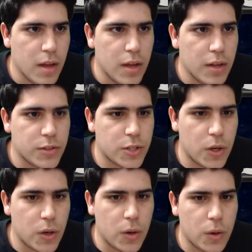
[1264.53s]

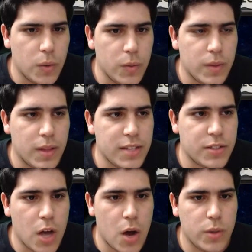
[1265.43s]
So let's
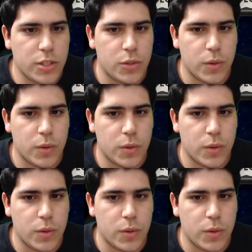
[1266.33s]
go into a